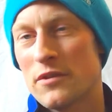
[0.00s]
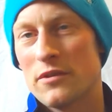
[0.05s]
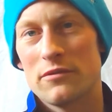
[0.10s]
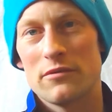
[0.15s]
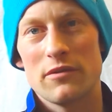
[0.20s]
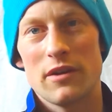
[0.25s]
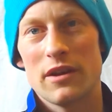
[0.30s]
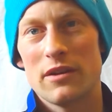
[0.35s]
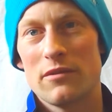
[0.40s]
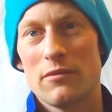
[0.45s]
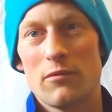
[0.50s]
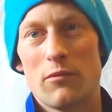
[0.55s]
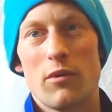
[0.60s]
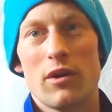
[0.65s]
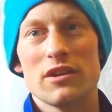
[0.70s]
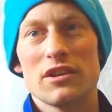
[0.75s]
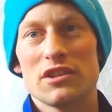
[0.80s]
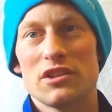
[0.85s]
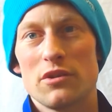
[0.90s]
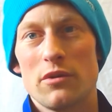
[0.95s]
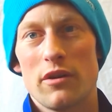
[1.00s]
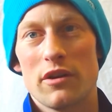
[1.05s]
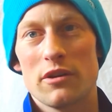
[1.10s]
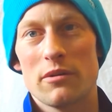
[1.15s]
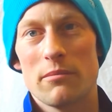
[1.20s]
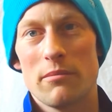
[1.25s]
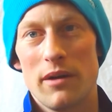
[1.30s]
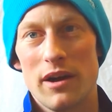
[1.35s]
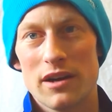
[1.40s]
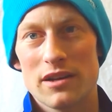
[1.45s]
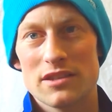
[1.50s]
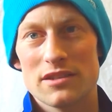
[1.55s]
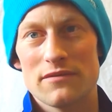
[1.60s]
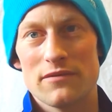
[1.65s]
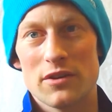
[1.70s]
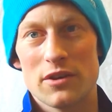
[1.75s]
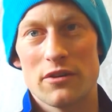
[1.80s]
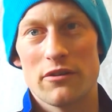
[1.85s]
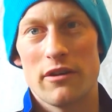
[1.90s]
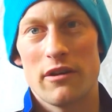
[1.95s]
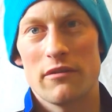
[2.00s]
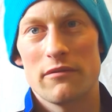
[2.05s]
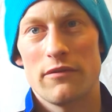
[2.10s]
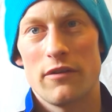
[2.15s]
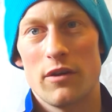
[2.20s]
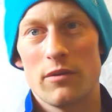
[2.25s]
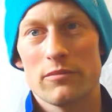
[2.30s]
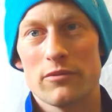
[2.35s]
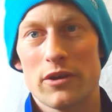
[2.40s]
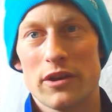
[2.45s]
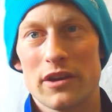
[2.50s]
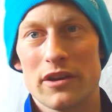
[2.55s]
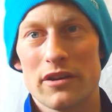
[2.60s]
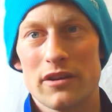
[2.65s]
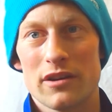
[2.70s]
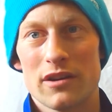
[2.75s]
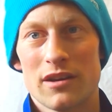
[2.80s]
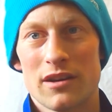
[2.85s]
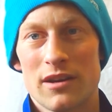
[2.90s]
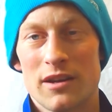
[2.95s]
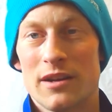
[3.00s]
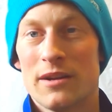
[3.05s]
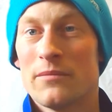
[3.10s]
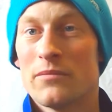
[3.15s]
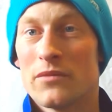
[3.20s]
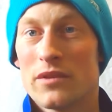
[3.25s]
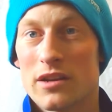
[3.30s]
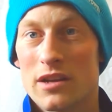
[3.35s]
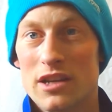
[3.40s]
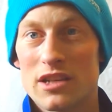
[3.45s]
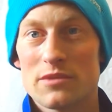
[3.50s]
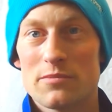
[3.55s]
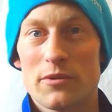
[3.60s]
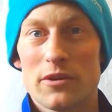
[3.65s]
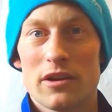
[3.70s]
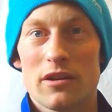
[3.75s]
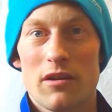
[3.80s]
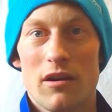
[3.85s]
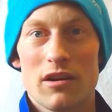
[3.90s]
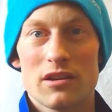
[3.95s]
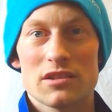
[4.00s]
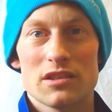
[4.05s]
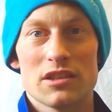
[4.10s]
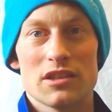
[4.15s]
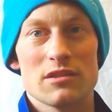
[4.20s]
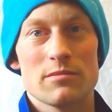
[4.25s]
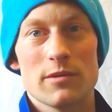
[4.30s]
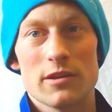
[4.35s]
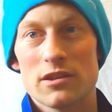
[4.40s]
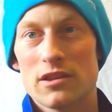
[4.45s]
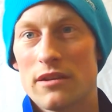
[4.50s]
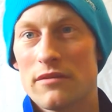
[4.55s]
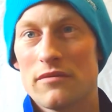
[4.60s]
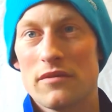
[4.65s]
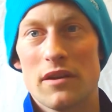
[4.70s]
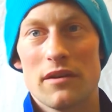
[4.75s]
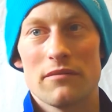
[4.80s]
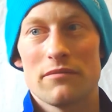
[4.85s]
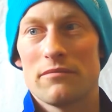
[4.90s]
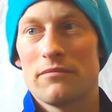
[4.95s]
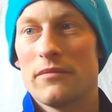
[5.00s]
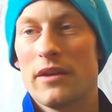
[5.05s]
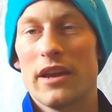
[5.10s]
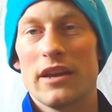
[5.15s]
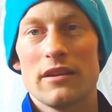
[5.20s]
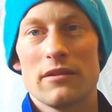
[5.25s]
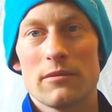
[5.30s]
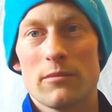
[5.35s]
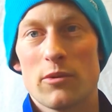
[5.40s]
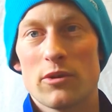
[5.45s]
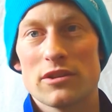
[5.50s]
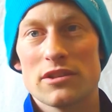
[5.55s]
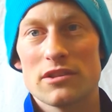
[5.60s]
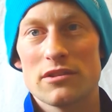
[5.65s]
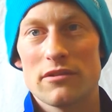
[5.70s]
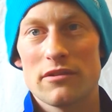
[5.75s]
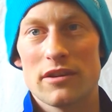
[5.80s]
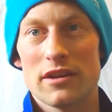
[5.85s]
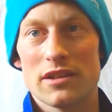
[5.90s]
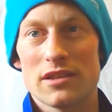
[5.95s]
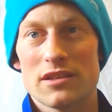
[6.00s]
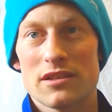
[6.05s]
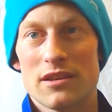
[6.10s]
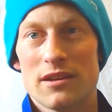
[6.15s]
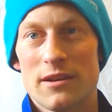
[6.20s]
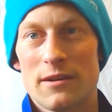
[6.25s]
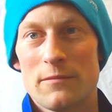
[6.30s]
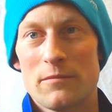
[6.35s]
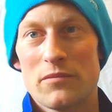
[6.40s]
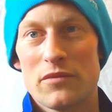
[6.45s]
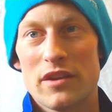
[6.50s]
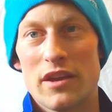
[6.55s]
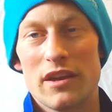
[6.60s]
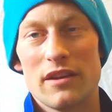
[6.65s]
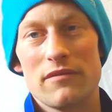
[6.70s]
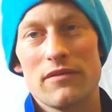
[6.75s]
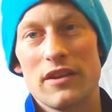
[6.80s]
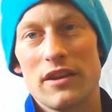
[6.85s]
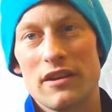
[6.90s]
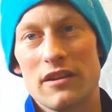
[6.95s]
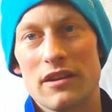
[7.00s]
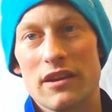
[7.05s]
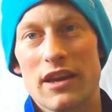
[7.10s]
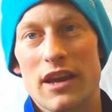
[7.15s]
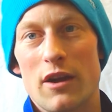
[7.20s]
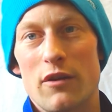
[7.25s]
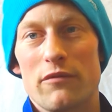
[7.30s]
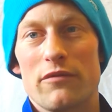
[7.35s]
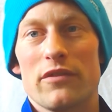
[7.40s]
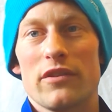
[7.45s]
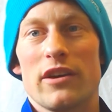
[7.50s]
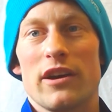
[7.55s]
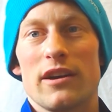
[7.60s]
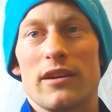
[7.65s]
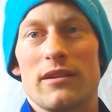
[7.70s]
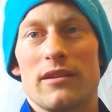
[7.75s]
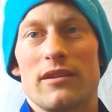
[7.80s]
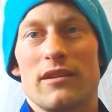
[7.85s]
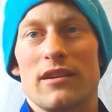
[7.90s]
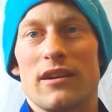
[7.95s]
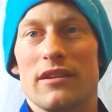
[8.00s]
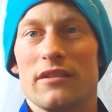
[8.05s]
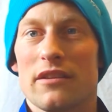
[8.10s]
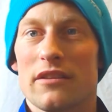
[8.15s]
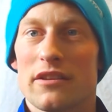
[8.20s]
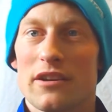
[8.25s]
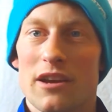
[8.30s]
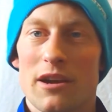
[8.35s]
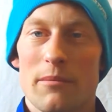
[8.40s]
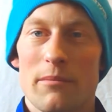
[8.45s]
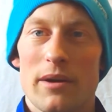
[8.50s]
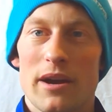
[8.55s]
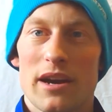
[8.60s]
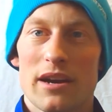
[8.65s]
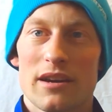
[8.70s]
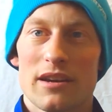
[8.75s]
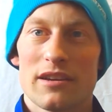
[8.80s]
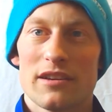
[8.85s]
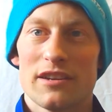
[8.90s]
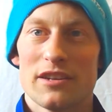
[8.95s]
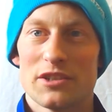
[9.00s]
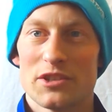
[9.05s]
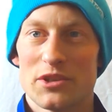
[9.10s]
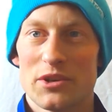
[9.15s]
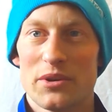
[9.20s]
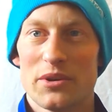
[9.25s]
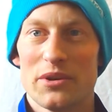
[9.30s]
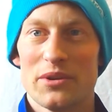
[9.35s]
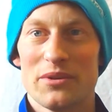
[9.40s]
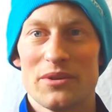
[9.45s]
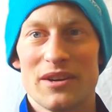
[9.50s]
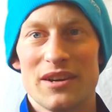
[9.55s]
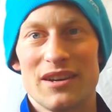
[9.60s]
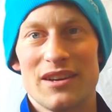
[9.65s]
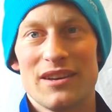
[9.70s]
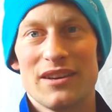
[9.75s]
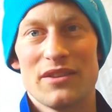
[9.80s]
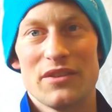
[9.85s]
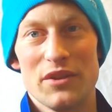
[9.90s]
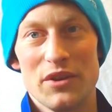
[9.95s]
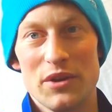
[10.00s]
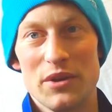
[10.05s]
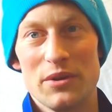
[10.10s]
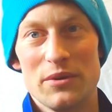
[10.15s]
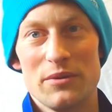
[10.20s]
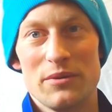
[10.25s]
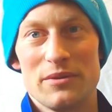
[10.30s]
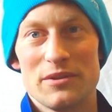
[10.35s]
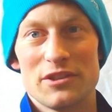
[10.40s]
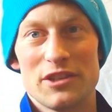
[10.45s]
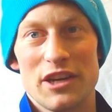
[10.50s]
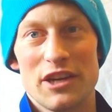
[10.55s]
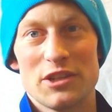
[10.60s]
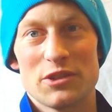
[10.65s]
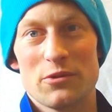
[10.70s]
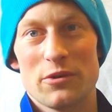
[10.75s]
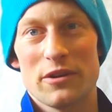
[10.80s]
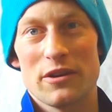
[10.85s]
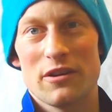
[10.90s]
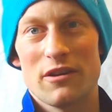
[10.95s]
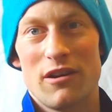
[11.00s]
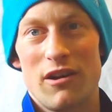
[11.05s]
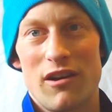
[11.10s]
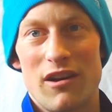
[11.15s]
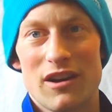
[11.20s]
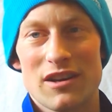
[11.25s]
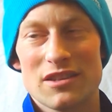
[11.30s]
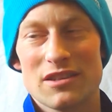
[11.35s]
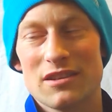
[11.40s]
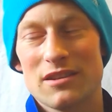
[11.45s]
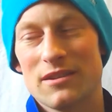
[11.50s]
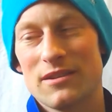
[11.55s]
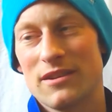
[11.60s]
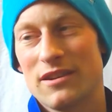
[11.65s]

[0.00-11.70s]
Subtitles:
run $100 to $200 for a ground fault breaker. It gets pretty costly, especially if you have 8 or more circuits. And if they didn't account for that, and then they come back and show you the new change order cost,